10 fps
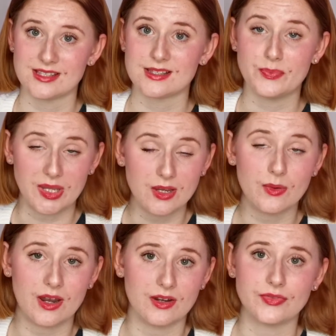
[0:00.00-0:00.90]
So be
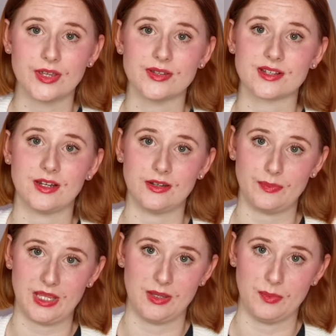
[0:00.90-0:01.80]
aware of those kind of
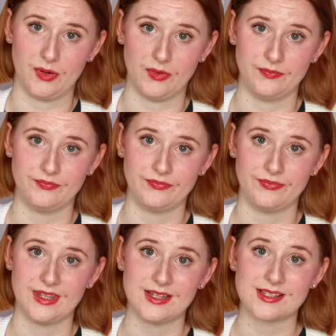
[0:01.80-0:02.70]
people.
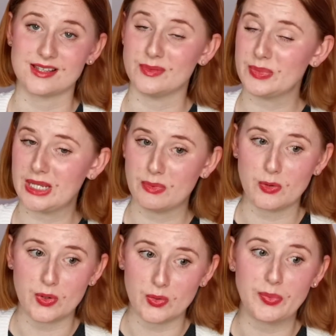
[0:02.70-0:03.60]
Some
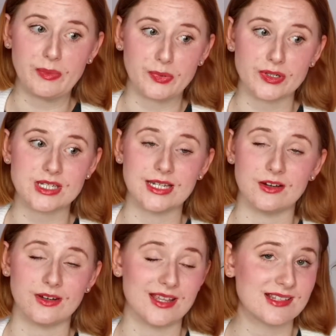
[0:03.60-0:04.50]
people will be brutally
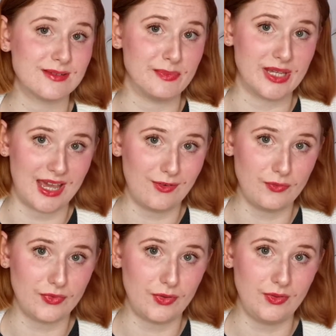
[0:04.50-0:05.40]
honest and be
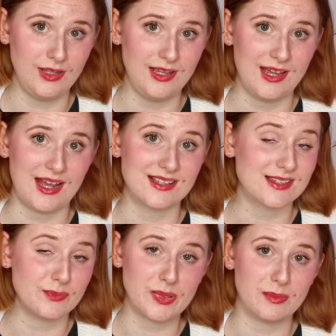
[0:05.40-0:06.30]
helpful, and
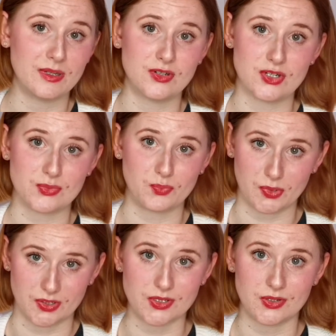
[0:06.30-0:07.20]
some people are just
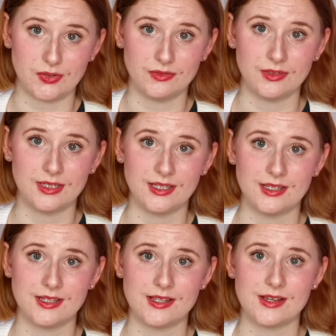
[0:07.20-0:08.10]
brutal.
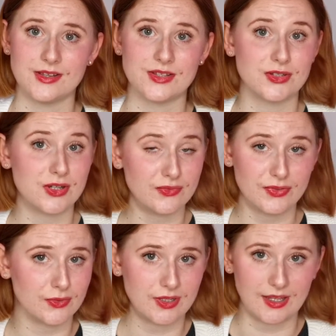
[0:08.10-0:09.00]
So don't
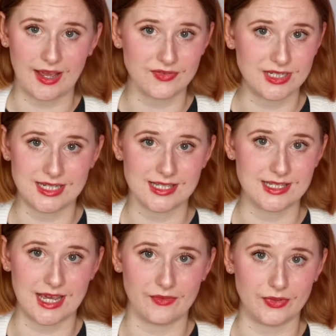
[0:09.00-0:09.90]
feel like you have to listen to